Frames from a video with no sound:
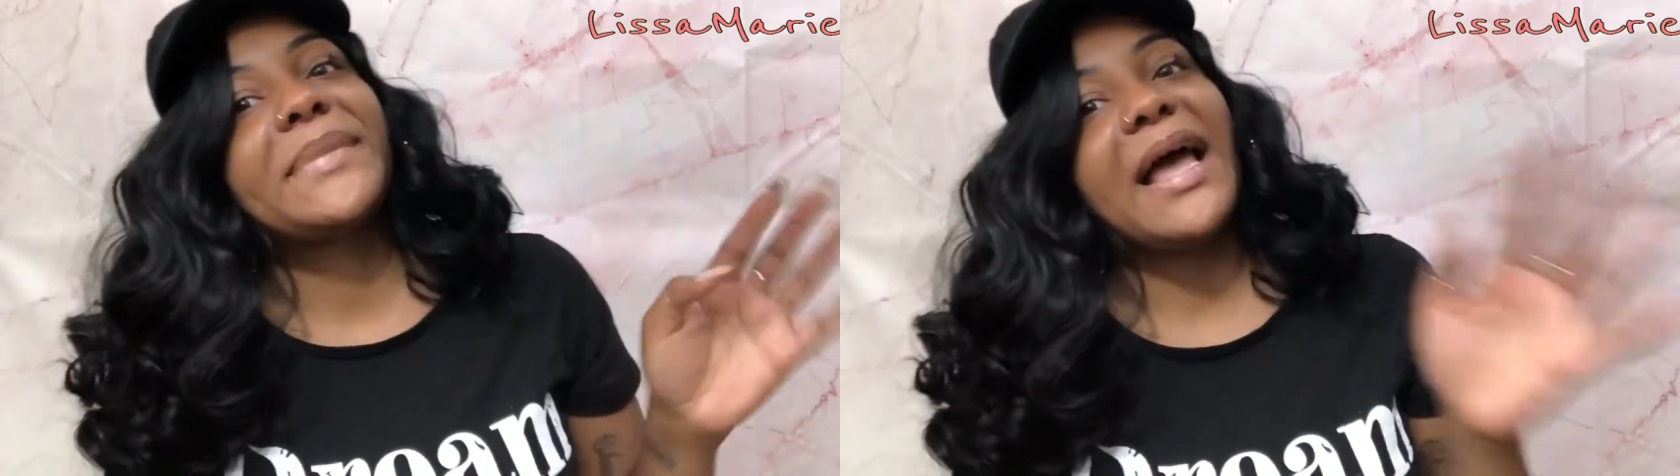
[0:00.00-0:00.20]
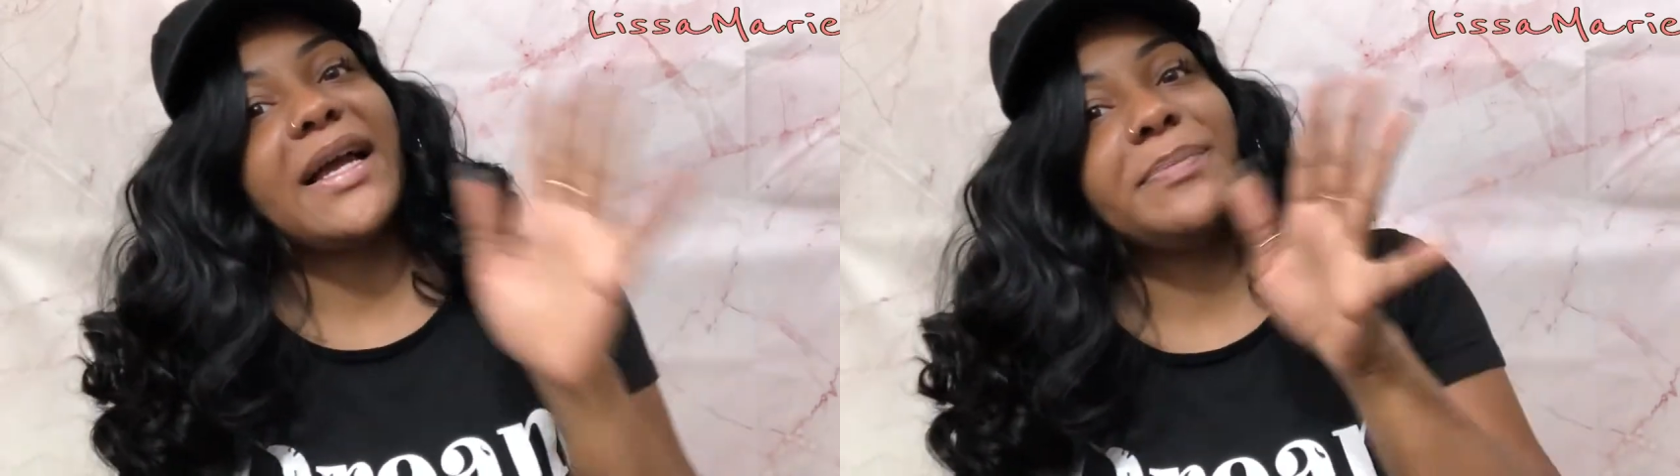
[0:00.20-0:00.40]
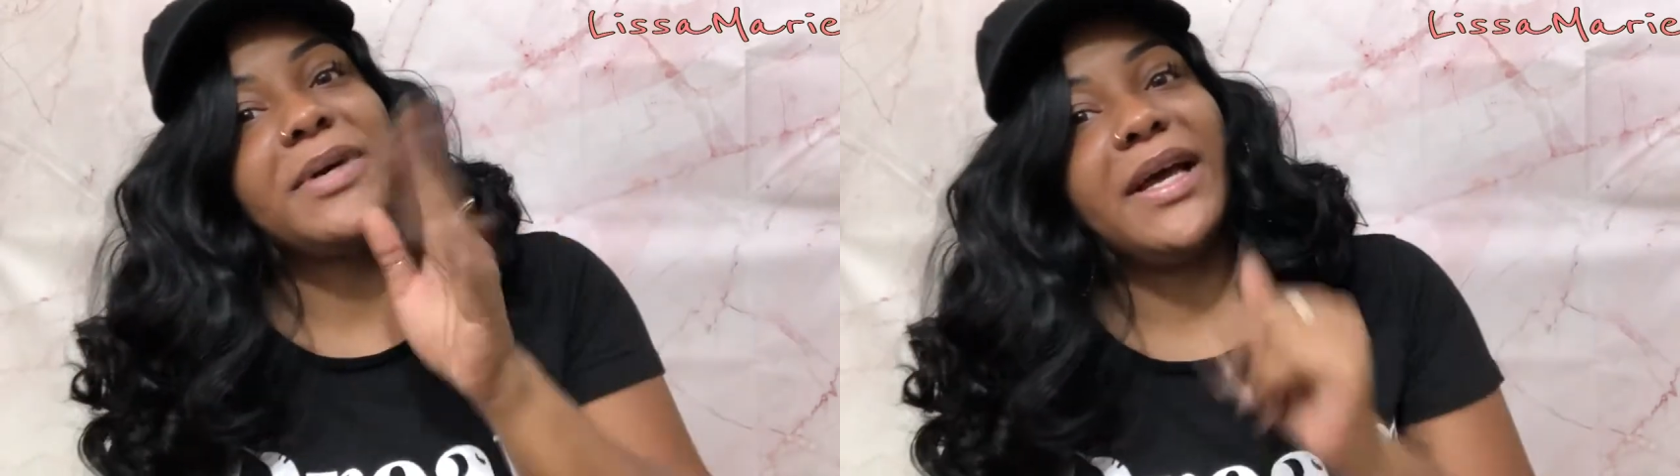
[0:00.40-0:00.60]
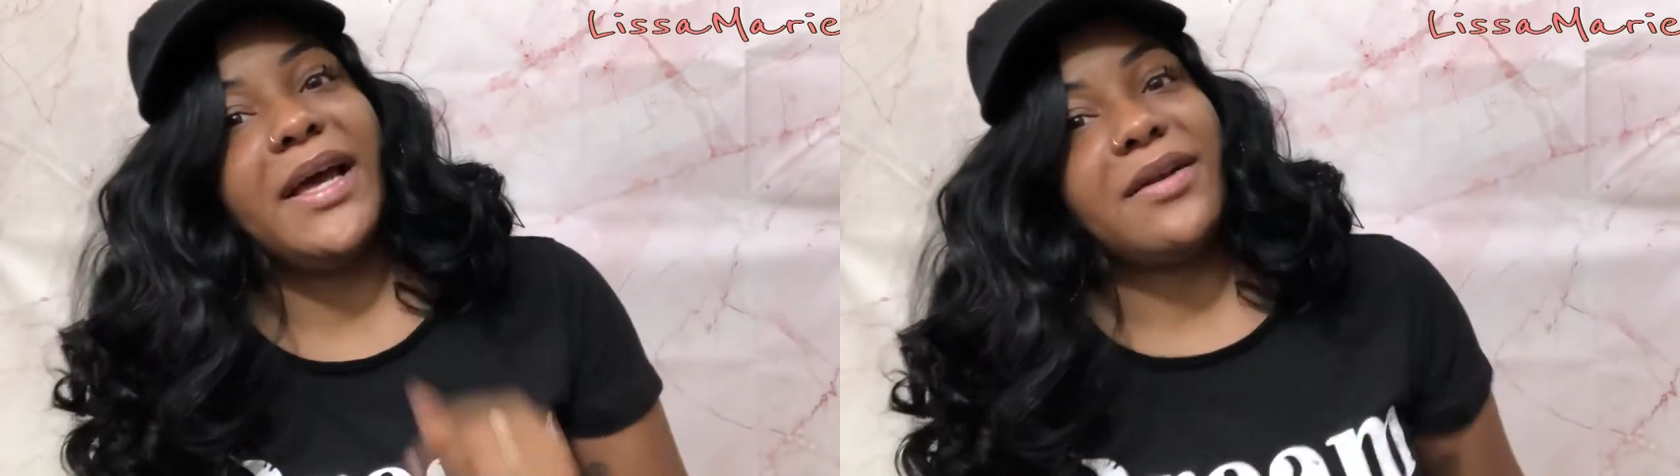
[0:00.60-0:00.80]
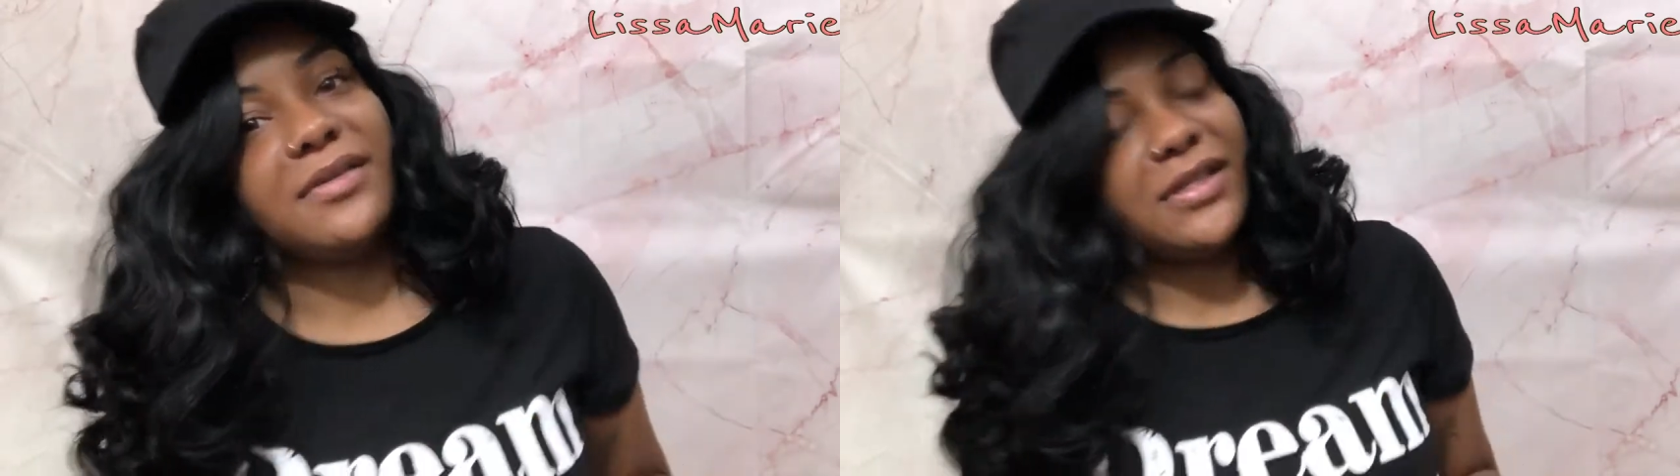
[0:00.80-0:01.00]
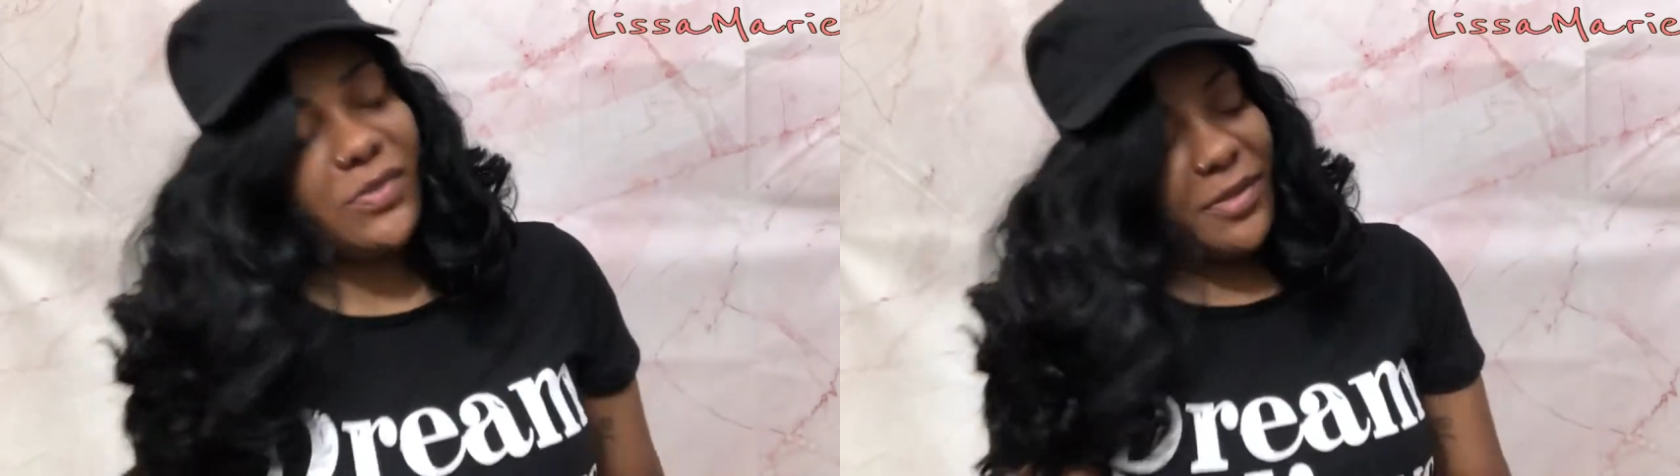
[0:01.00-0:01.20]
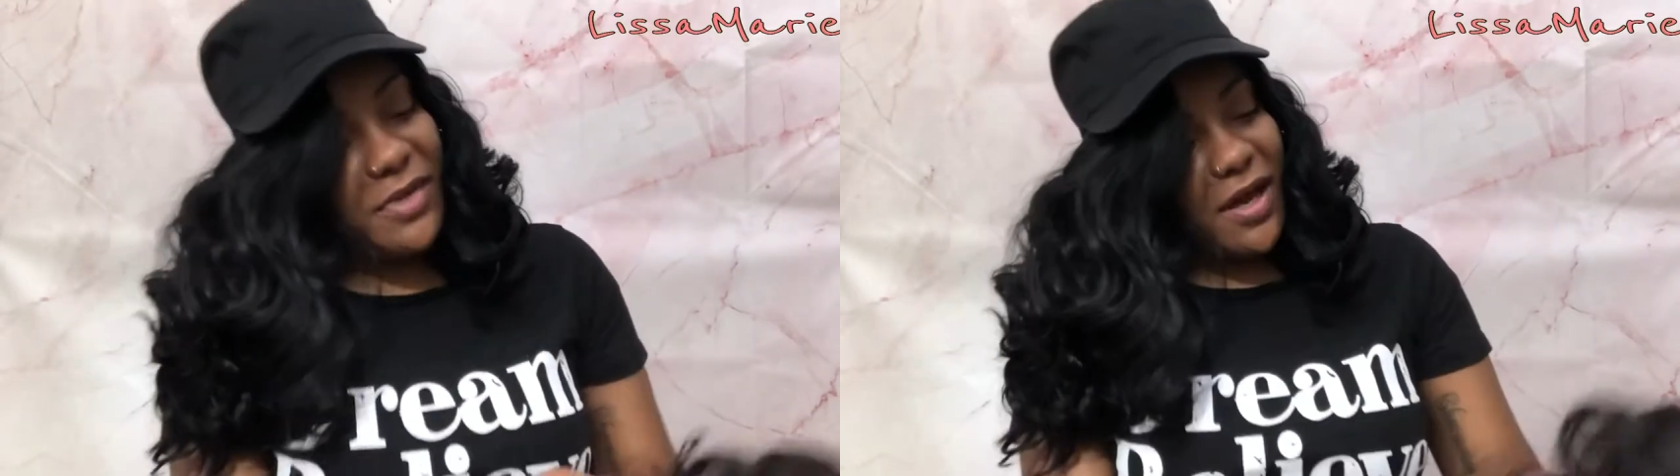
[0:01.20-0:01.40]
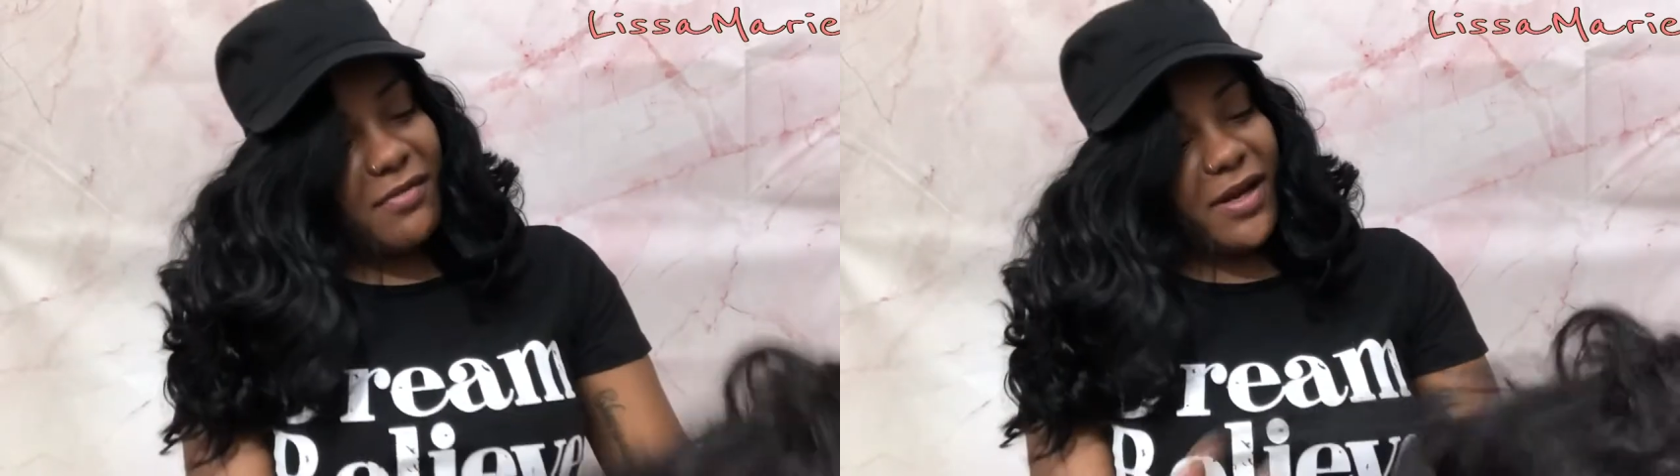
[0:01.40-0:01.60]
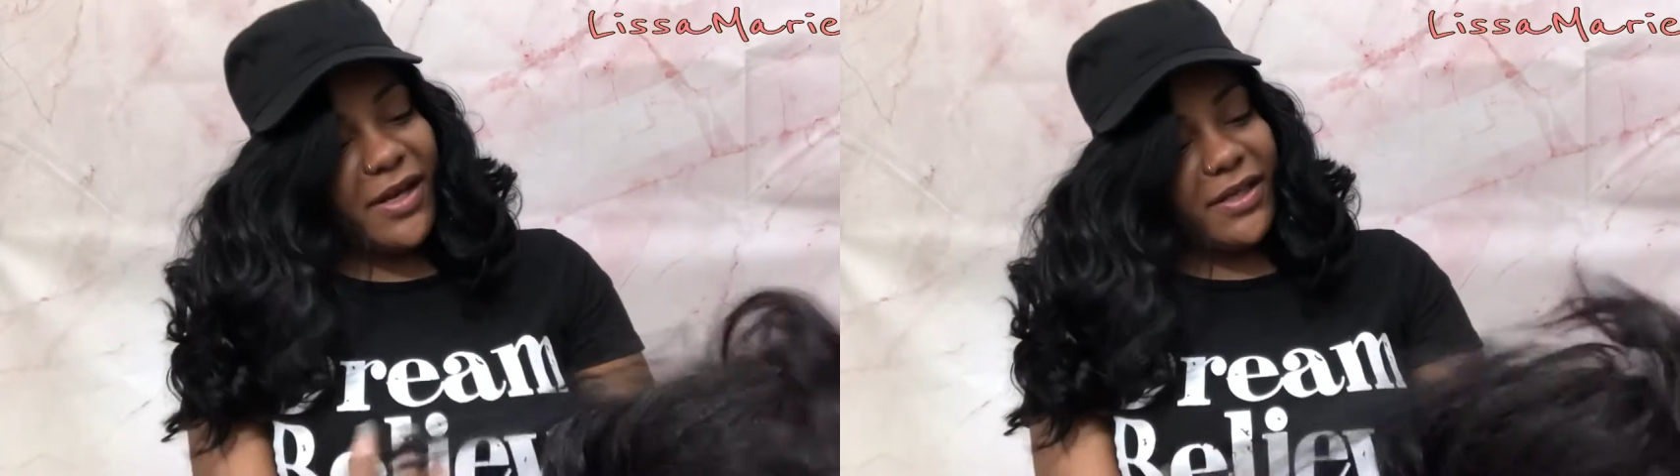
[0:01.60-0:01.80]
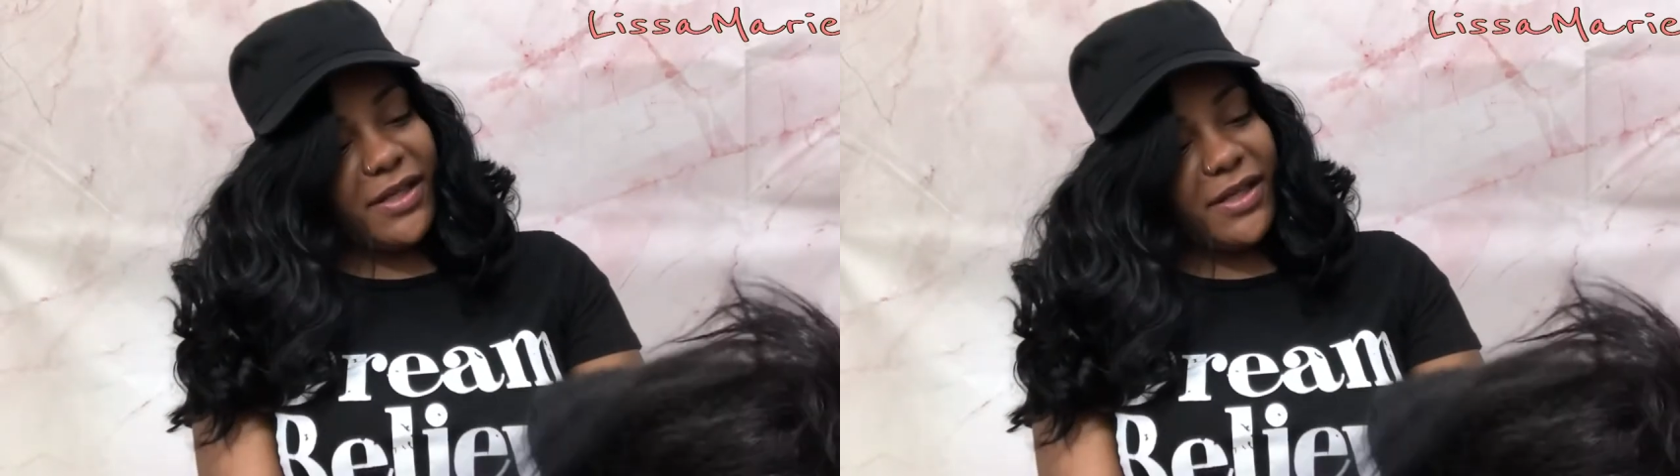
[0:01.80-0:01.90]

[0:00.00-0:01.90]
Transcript: I could put a hat on this one and be alright.